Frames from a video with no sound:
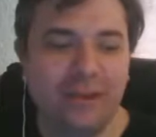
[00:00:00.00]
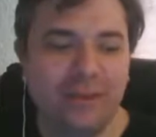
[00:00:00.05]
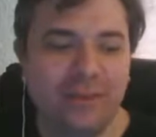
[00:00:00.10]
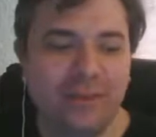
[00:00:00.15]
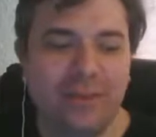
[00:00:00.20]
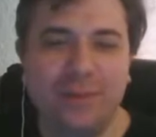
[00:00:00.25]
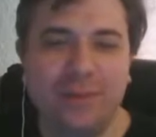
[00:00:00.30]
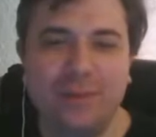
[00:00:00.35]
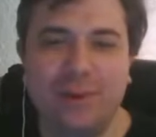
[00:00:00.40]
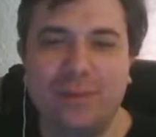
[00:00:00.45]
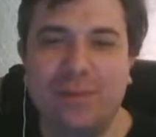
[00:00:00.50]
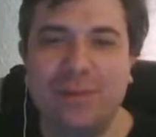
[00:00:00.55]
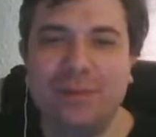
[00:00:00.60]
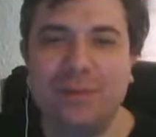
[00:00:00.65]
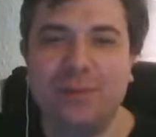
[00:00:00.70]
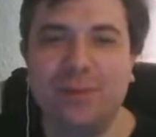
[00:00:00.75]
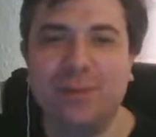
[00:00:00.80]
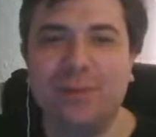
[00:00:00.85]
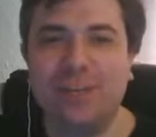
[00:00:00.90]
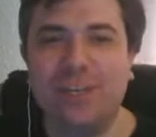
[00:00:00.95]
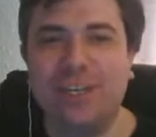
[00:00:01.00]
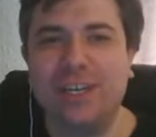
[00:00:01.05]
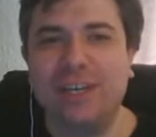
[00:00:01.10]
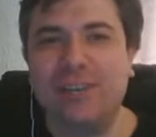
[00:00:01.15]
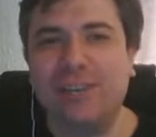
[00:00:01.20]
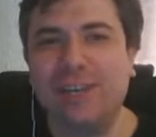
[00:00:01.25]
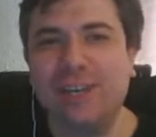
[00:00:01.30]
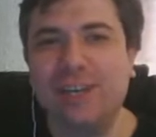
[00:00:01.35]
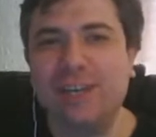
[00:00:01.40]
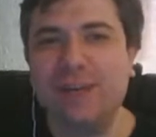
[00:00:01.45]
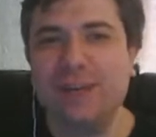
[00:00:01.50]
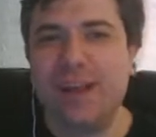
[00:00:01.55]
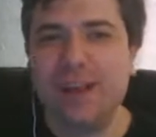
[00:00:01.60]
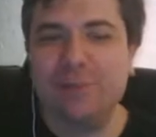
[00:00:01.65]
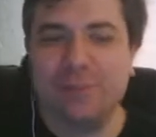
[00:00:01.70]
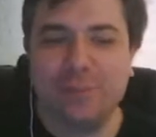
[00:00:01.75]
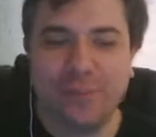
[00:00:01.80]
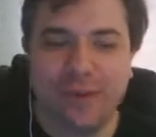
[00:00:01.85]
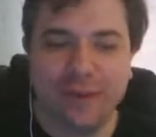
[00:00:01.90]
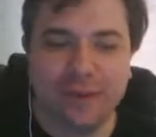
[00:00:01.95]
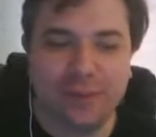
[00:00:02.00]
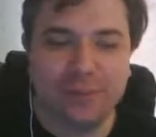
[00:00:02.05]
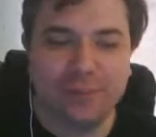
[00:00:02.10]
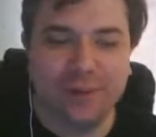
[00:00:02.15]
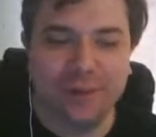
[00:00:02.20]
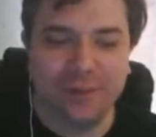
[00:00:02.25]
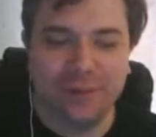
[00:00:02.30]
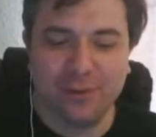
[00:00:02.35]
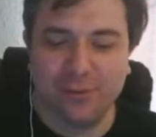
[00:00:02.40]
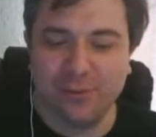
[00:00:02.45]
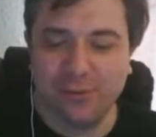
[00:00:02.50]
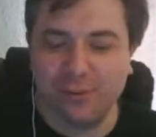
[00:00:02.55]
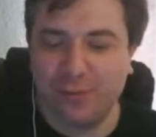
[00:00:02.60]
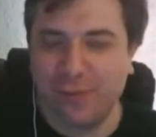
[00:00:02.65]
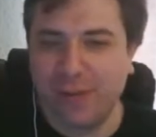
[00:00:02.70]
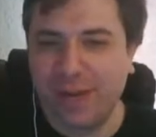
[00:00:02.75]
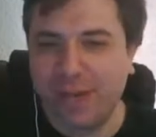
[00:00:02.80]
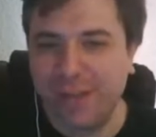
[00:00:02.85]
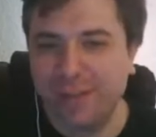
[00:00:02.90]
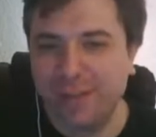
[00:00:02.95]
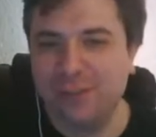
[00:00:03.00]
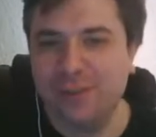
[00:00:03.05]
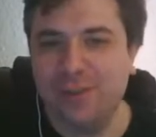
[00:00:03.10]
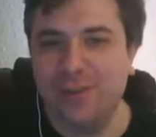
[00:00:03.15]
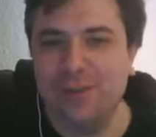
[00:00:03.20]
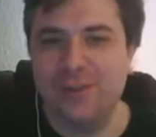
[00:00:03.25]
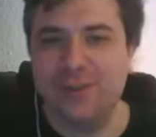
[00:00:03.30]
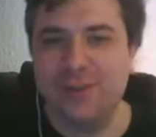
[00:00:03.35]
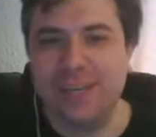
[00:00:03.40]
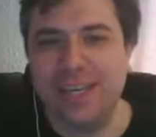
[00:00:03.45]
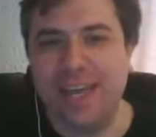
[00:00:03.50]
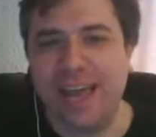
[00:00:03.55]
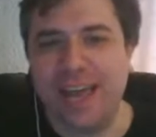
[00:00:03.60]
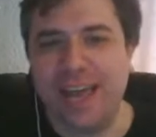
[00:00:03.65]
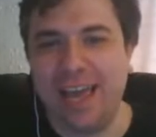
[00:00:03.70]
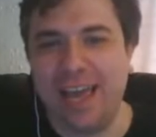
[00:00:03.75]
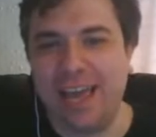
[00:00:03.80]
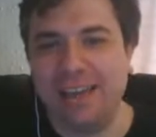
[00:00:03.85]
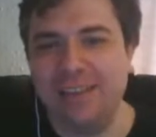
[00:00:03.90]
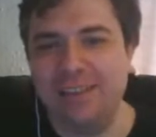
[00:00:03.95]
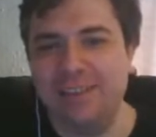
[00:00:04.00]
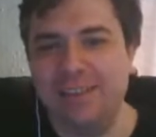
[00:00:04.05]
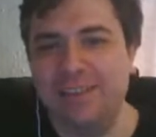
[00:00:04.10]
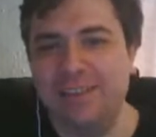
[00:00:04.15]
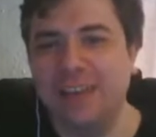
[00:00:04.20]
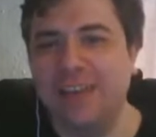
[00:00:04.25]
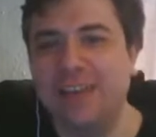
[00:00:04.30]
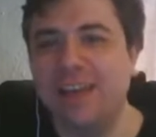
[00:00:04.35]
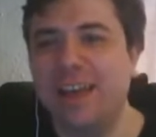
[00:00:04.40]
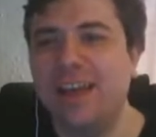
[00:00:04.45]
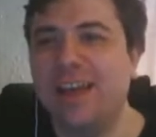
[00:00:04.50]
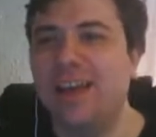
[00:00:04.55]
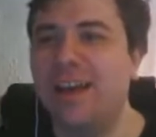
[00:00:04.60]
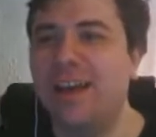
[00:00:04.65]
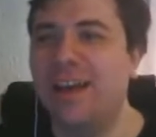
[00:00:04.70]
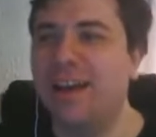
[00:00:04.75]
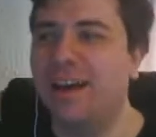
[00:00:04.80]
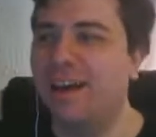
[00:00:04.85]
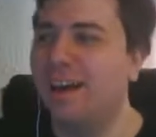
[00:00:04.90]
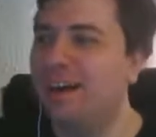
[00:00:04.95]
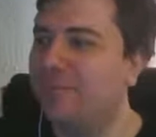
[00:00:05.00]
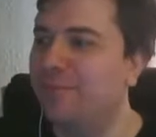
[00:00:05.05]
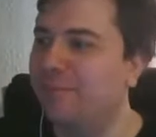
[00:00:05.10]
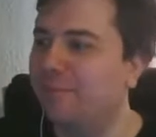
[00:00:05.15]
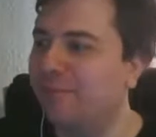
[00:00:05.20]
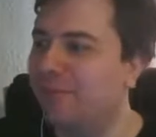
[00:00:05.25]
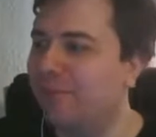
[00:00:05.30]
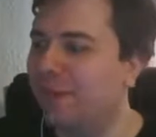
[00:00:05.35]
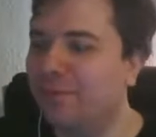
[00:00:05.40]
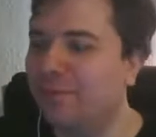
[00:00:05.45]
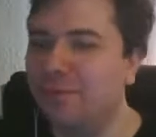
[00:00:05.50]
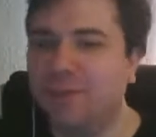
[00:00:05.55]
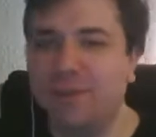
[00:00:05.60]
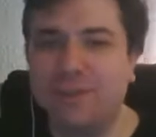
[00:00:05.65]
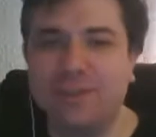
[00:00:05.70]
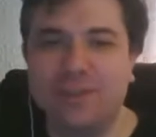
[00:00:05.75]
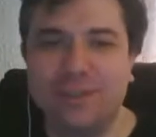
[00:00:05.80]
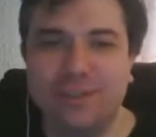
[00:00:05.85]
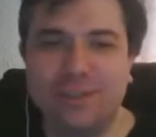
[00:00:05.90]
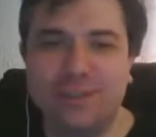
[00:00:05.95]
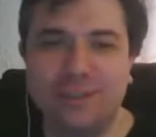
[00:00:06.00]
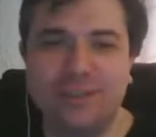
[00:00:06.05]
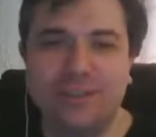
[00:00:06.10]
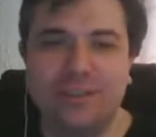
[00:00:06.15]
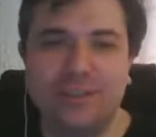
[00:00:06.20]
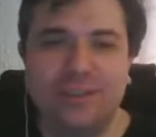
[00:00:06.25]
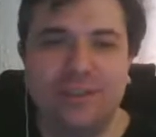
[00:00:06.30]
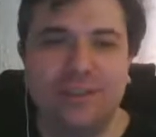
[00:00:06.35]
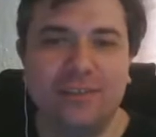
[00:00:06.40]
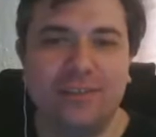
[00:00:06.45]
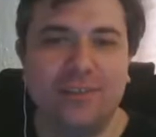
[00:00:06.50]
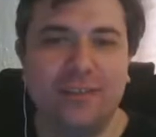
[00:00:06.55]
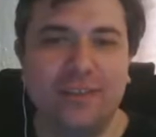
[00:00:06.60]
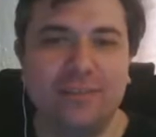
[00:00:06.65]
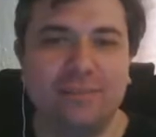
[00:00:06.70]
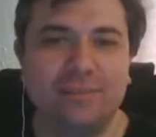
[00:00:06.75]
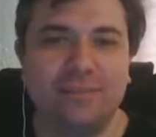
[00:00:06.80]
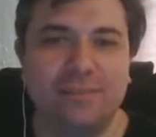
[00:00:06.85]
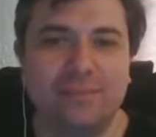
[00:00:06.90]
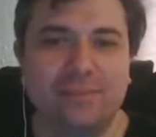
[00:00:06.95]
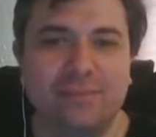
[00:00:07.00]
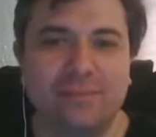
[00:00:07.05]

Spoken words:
Thank you very much for watching. Thank you everybody who made it all the way to the end, and we will see you next time.